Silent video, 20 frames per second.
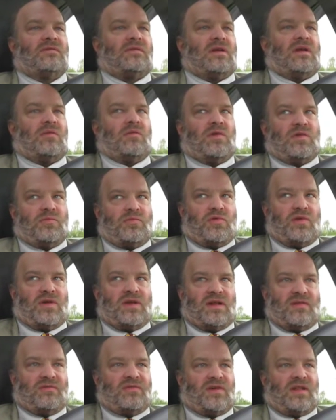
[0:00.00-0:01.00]
At one
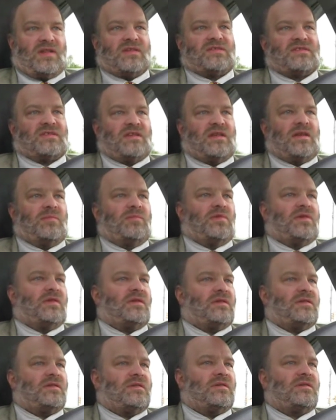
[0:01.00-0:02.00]
point I fell asleep,
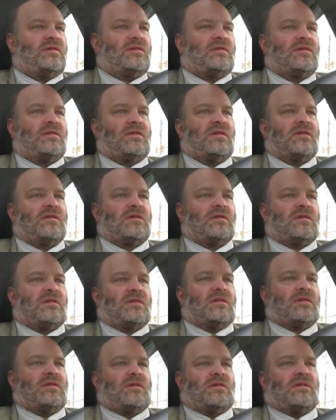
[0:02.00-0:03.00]

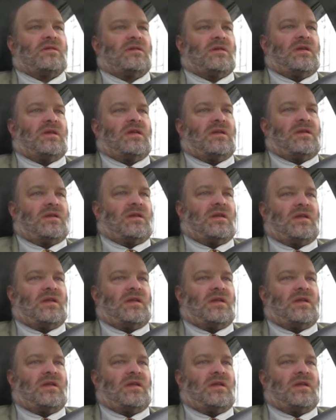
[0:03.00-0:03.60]
and